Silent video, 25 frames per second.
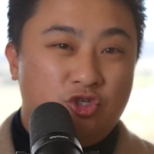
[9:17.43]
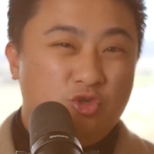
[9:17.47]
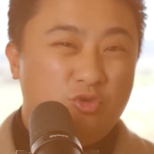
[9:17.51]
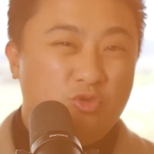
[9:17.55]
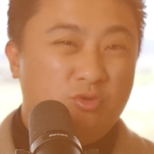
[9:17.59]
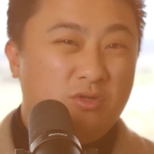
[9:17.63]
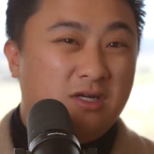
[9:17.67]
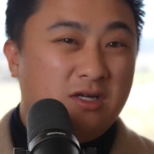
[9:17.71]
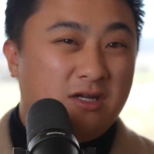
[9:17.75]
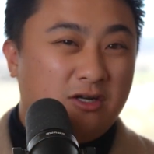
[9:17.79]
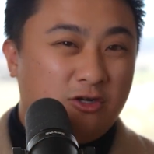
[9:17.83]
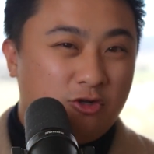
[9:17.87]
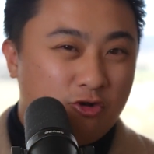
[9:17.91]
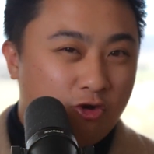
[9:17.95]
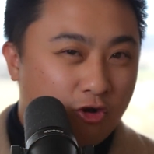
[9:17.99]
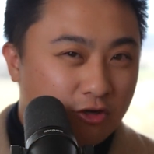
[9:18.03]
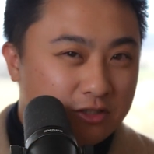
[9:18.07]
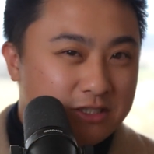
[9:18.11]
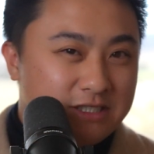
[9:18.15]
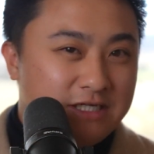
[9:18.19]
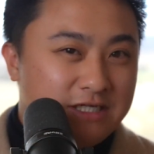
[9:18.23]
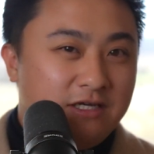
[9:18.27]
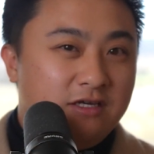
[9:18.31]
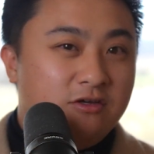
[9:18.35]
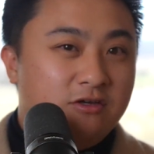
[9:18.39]
do
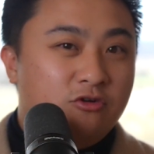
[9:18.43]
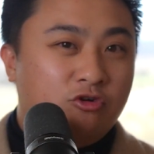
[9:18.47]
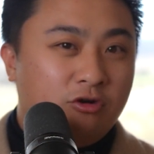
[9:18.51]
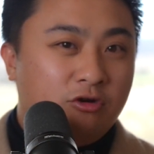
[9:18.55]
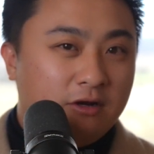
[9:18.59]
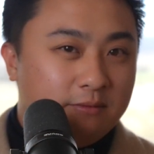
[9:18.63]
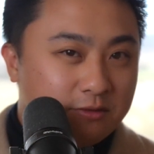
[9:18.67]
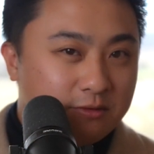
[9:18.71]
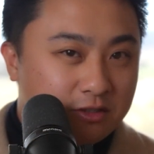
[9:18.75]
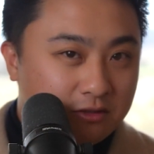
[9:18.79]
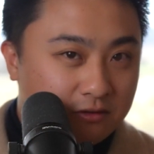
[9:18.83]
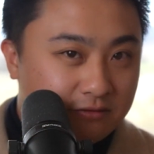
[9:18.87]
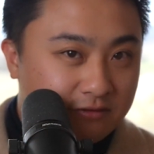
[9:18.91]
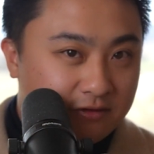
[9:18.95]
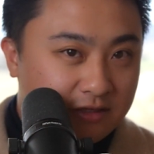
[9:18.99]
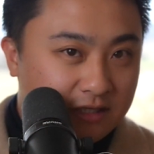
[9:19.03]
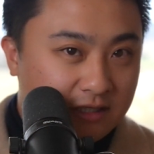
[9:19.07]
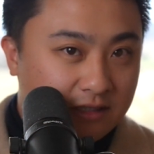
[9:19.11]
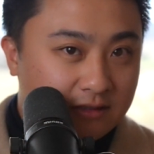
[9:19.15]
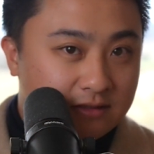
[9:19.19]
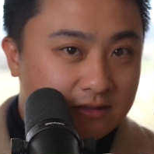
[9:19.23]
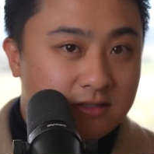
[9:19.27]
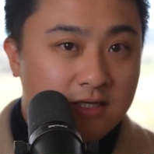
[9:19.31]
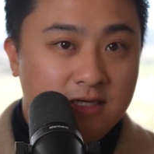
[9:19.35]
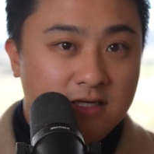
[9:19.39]
naughty, criminal
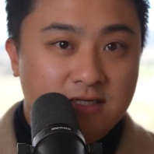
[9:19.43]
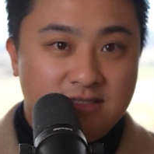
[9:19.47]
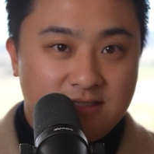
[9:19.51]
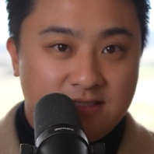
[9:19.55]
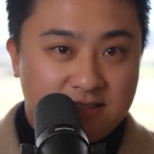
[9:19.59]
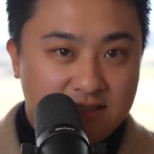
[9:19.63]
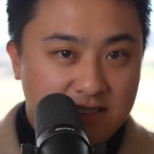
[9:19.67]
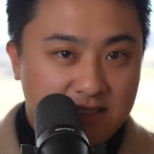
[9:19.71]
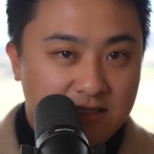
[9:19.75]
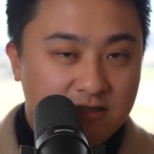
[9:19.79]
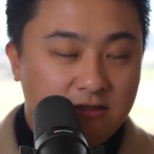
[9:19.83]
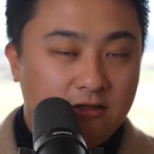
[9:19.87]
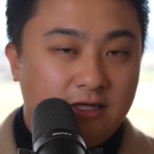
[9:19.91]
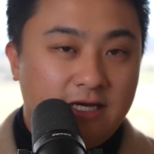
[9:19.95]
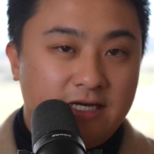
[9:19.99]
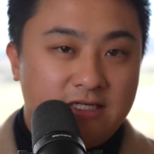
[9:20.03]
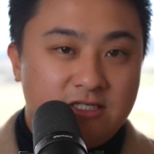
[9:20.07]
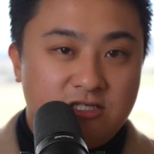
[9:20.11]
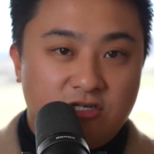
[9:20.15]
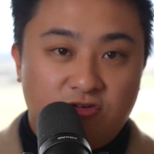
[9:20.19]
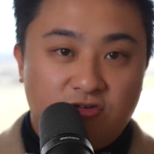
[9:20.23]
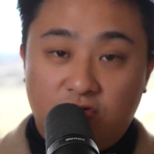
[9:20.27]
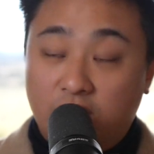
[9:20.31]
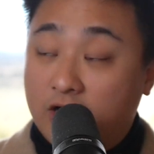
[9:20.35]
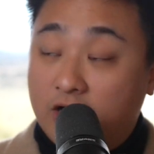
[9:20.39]
things, steal,
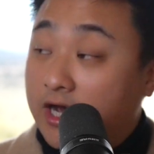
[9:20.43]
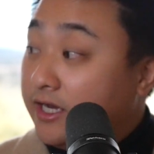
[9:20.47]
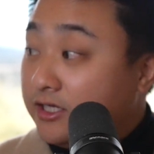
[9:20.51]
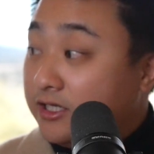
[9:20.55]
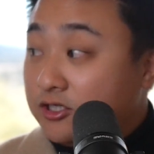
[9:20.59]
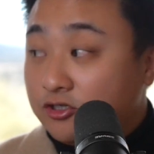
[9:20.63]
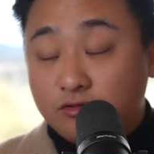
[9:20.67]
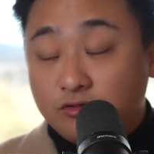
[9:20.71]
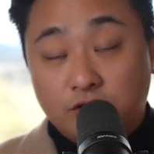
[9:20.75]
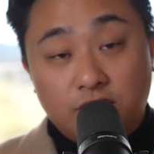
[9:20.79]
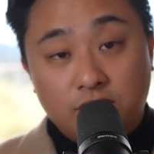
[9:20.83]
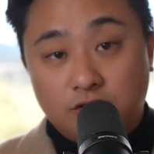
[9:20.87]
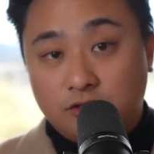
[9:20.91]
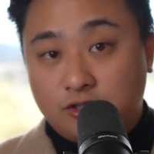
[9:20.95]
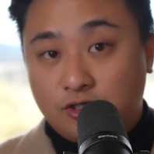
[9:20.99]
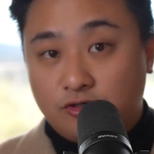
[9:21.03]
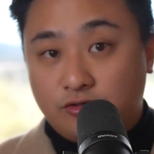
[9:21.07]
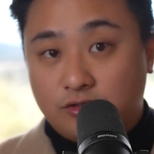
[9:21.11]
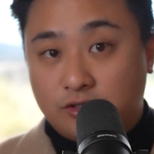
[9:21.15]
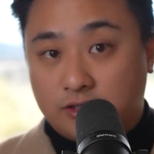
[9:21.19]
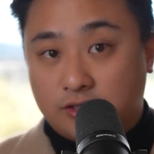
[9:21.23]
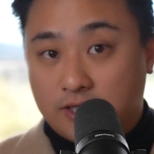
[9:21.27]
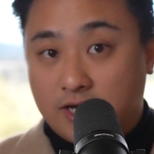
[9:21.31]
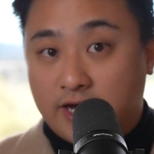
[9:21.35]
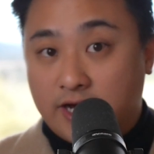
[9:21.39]
etc. I don't
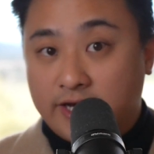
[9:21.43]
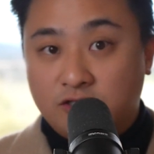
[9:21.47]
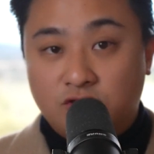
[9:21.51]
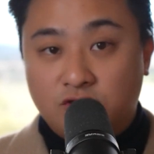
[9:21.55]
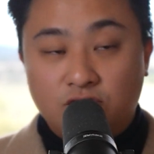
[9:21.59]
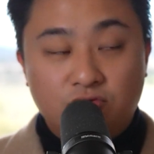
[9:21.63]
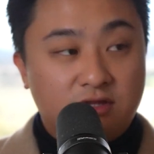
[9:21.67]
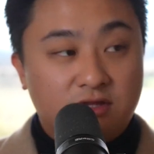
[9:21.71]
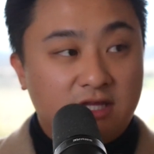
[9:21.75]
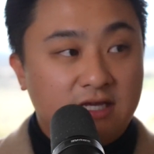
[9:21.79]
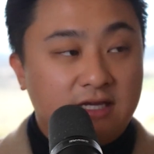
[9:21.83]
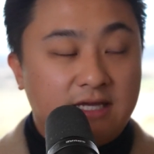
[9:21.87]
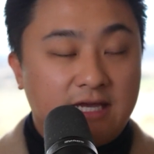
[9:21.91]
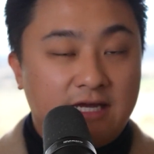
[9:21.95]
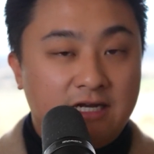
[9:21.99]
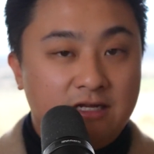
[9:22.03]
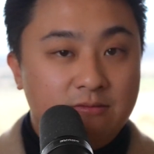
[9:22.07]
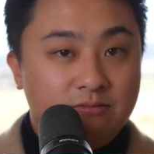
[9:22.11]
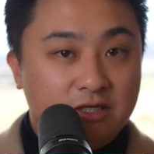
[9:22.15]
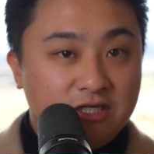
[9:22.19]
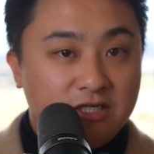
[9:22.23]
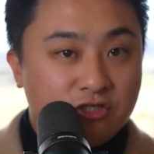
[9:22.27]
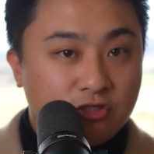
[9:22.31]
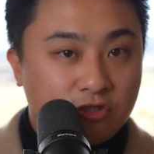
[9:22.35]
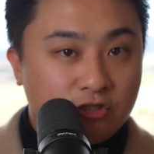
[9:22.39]
condone it. I don't think
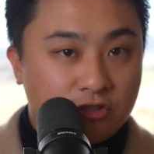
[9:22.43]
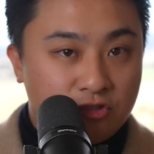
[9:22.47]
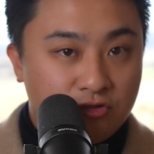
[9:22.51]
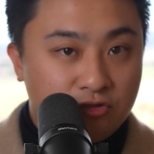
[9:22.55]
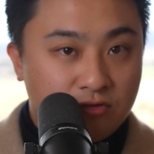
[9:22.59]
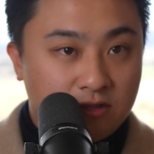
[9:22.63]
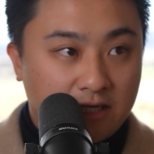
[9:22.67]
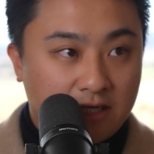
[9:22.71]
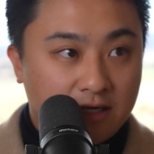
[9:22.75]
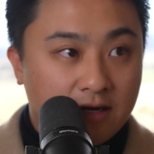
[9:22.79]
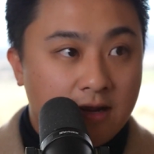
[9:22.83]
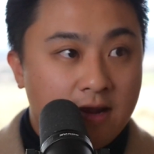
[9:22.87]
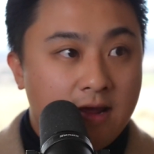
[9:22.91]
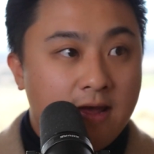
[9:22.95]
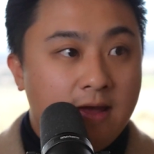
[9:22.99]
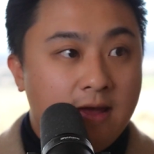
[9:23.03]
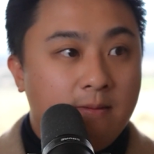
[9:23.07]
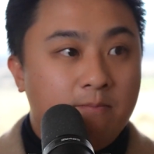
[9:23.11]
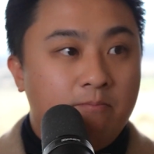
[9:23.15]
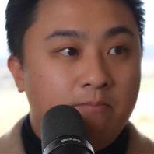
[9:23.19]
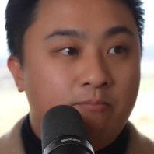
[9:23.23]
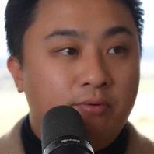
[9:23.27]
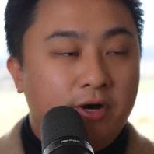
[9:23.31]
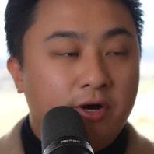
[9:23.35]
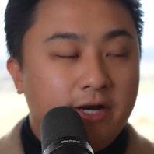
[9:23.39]
anybody should do that.
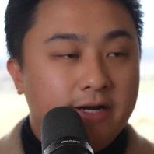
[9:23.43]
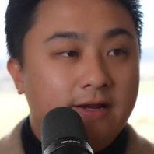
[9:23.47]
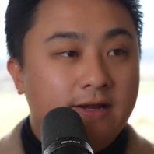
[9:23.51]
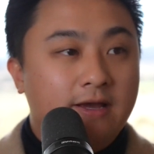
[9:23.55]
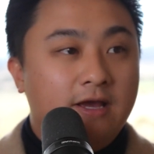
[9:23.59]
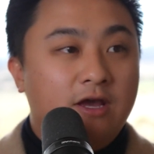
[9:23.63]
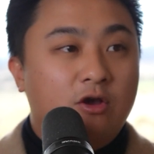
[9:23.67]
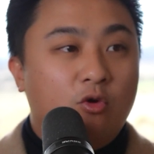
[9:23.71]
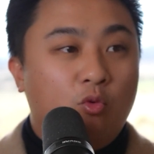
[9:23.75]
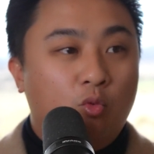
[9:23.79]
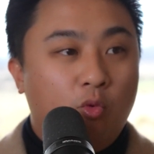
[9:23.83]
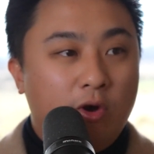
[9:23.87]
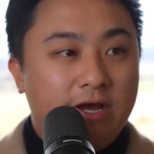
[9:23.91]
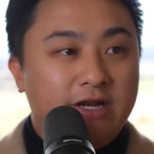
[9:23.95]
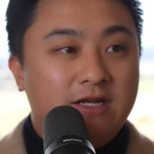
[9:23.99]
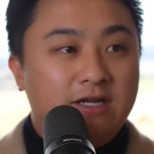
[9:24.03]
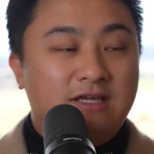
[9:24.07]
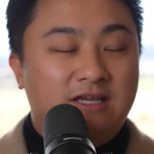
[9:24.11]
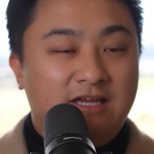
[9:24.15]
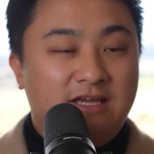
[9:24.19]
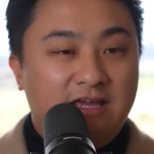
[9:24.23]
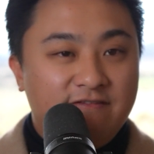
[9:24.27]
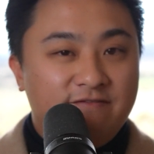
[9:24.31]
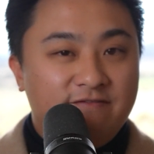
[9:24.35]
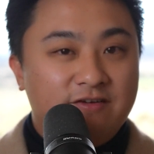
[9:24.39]
But
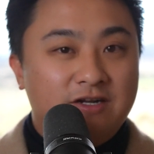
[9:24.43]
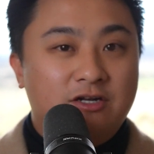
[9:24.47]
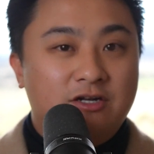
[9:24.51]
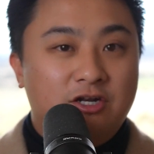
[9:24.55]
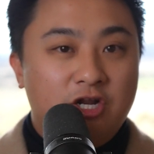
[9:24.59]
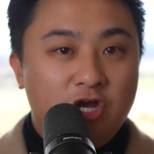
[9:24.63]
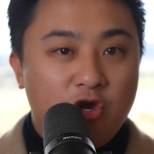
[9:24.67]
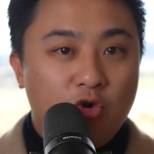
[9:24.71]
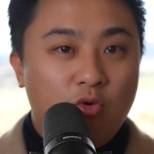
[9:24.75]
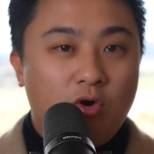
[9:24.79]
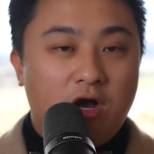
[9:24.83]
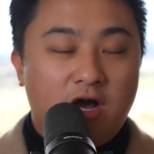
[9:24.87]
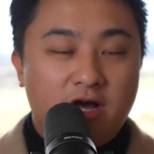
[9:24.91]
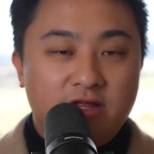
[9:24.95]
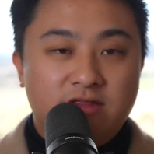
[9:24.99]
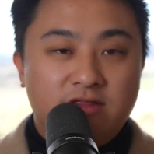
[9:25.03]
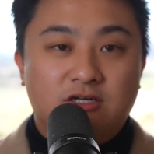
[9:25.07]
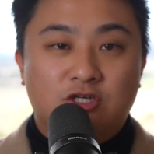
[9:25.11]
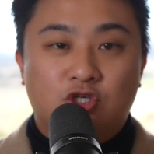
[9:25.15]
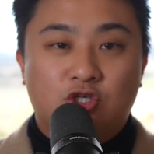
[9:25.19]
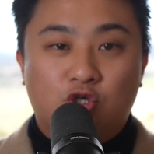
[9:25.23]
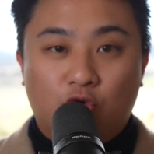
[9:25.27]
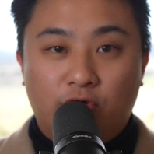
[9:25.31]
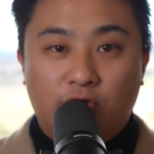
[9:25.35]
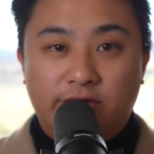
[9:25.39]
when given no
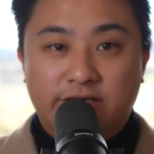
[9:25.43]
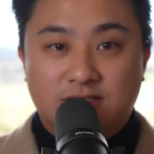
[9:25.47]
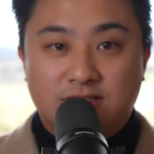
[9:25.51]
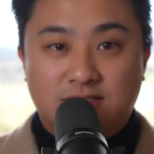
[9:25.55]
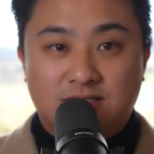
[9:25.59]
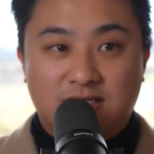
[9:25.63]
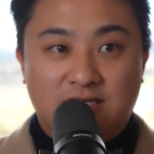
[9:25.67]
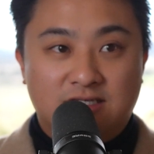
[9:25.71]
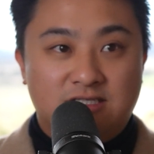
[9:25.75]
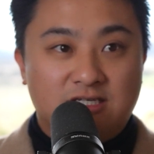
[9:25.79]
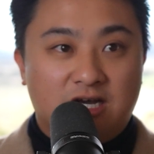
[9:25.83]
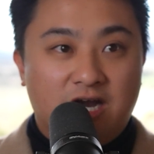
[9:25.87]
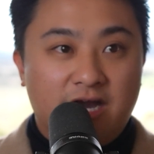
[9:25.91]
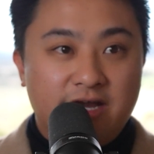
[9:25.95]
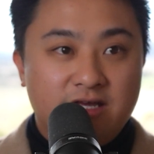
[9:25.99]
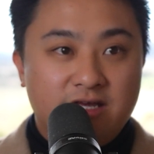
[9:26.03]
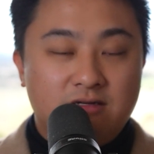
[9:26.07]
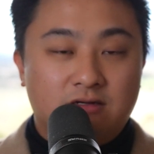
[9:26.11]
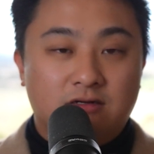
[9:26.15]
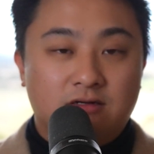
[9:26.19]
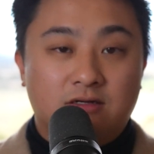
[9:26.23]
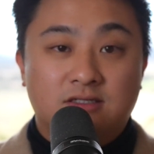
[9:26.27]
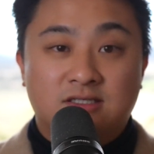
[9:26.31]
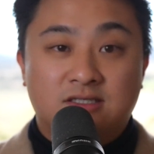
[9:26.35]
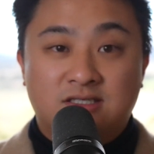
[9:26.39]
other choice, it's
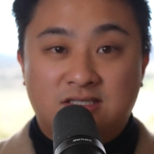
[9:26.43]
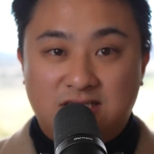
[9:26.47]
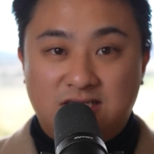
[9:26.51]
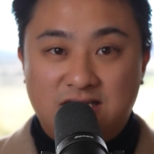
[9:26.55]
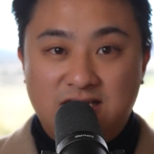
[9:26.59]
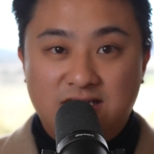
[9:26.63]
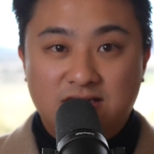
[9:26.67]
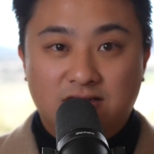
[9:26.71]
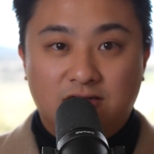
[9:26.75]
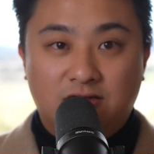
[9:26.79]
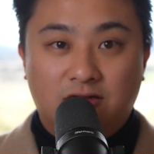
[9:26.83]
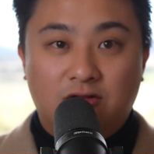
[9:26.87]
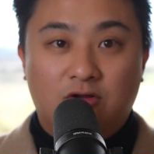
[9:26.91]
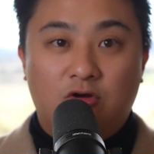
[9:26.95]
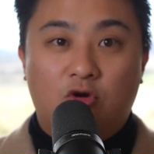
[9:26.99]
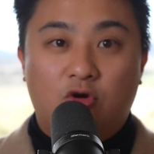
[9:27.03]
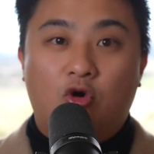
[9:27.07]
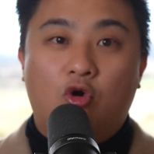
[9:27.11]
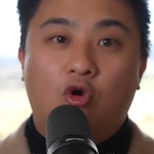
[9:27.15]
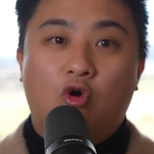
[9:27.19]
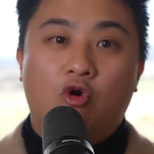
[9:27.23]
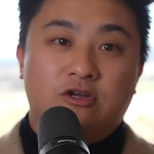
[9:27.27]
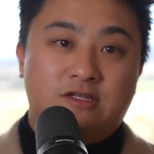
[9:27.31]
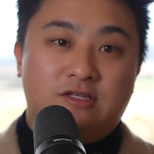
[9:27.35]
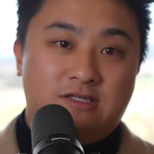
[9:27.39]
either
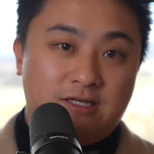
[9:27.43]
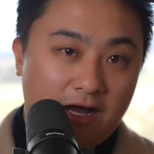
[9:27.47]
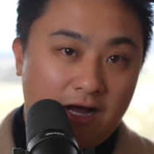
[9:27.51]
steal or